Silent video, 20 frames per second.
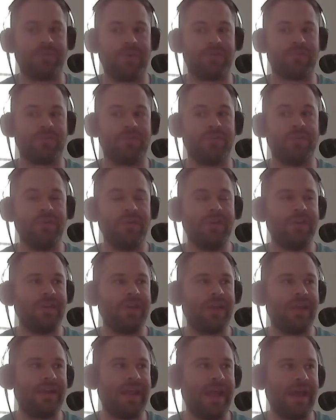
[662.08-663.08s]
rusher,
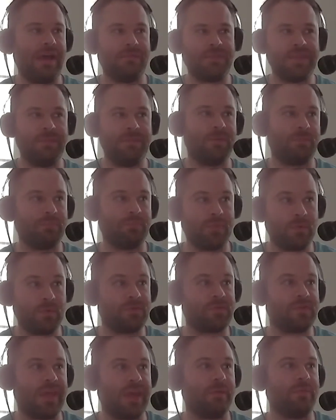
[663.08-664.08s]
and how have teams
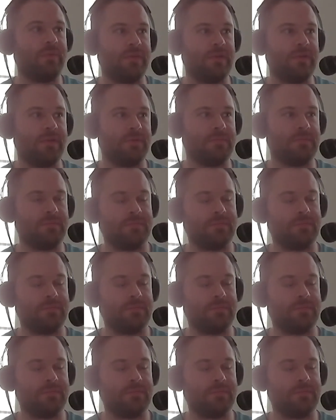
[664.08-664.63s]
approached that with you?